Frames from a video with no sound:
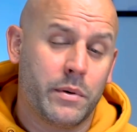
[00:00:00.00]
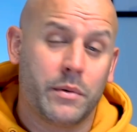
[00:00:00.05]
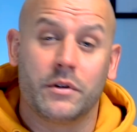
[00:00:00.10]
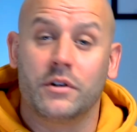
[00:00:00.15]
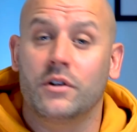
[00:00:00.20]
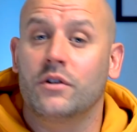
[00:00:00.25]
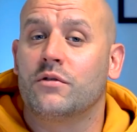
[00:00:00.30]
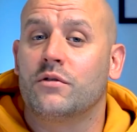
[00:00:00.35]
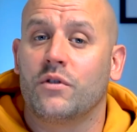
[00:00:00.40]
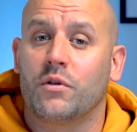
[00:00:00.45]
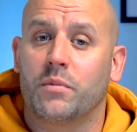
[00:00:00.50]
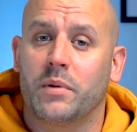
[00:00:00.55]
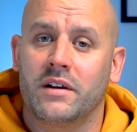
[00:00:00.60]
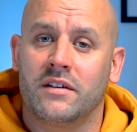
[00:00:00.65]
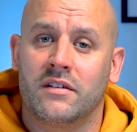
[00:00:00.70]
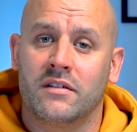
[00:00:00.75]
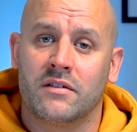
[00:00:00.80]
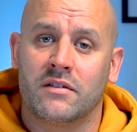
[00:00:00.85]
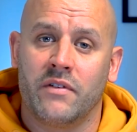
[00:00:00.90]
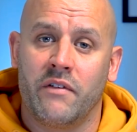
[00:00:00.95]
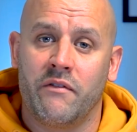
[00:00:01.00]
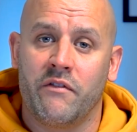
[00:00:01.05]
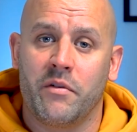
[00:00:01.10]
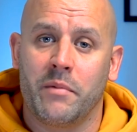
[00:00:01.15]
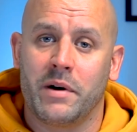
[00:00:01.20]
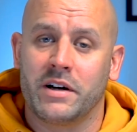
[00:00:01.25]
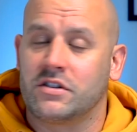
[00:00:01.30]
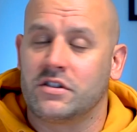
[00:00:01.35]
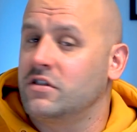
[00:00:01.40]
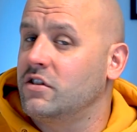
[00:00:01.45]
on useful pieces of
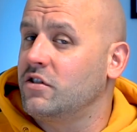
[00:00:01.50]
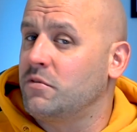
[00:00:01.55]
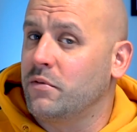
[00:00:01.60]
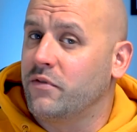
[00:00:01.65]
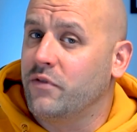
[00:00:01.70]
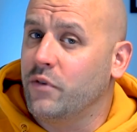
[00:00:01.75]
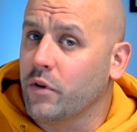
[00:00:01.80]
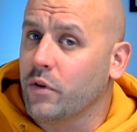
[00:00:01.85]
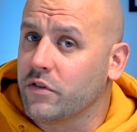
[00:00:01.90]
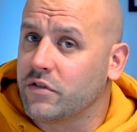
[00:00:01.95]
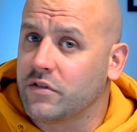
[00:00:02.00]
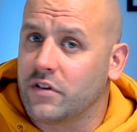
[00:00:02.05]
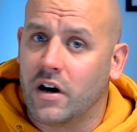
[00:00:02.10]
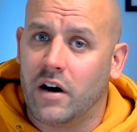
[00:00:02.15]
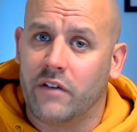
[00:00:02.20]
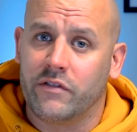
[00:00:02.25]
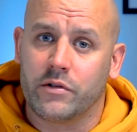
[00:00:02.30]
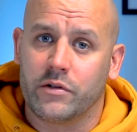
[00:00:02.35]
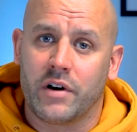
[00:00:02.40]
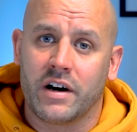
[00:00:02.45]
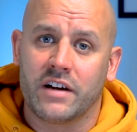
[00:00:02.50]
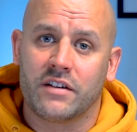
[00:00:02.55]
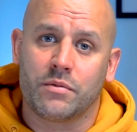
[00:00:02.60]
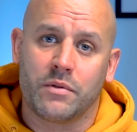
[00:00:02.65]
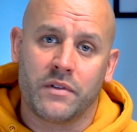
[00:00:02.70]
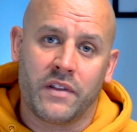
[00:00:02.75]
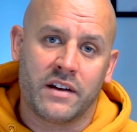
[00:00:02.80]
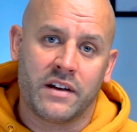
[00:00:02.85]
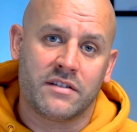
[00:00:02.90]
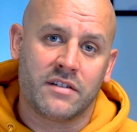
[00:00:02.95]
information just before the start of a race
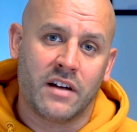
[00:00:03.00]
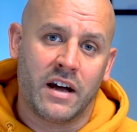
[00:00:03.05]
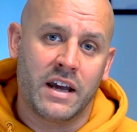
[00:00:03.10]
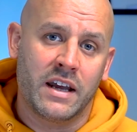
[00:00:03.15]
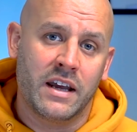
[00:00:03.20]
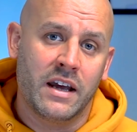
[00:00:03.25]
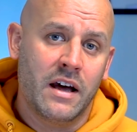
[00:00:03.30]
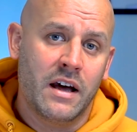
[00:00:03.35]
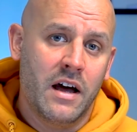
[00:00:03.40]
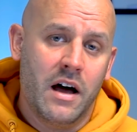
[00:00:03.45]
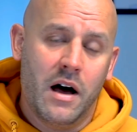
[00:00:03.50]
when they say